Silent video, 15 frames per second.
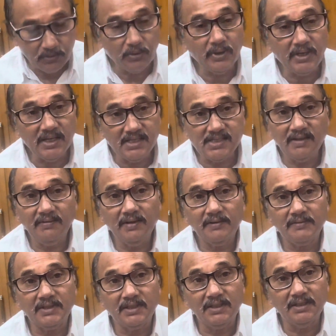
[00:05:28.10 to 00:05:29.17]
27
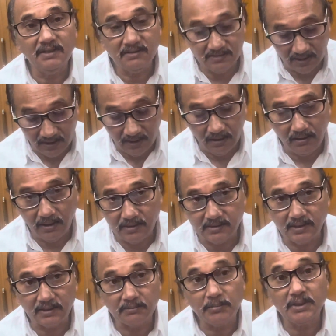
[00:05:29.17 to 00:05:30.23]
of the General Clause
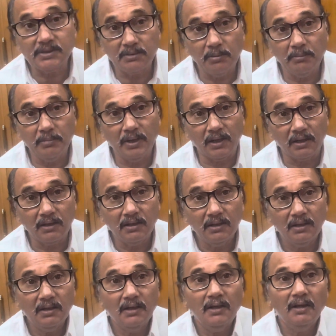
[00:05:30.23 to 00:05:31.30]
Act, please remember,
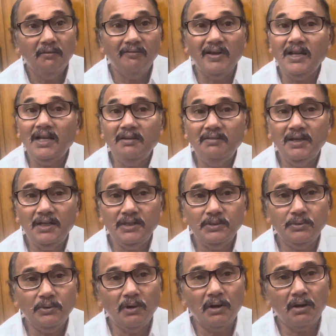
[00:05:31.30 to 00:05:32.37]
whenever
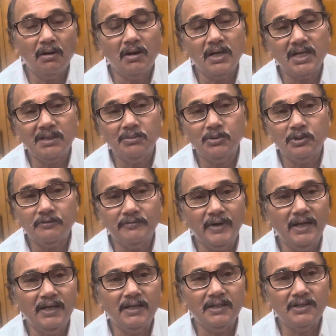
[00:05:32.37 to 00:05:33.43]
you are not able to
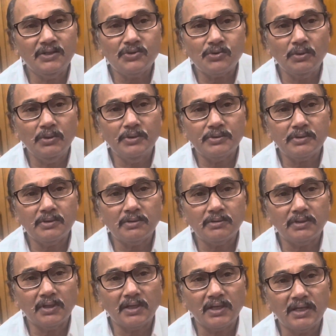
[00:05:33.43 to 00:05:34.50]
find any solution to
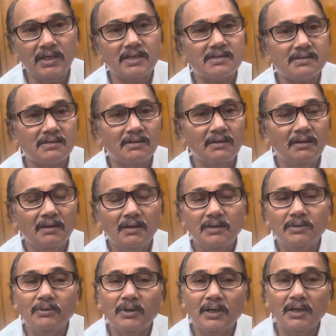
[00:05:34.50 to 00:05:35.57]
your case, uh,
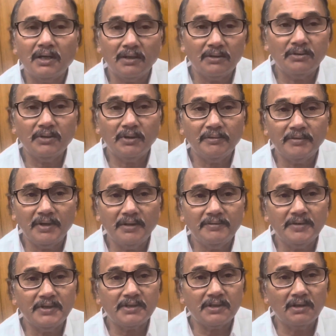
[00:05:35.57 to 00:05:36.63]
you can, to your
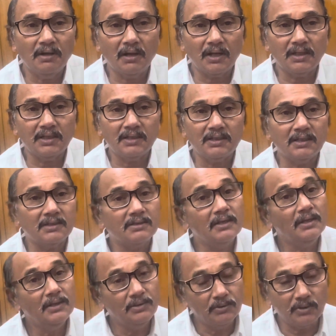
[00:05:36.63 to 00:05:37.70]
definition or other thing,
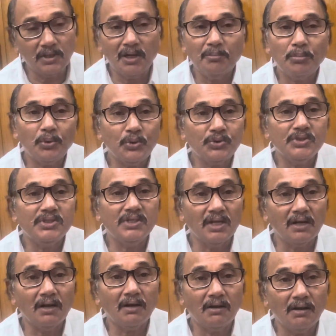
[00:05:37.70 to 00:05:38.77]
you can approach the
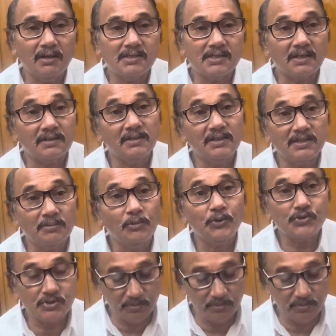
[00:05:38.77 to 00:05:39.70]
General Clause Act. That is the most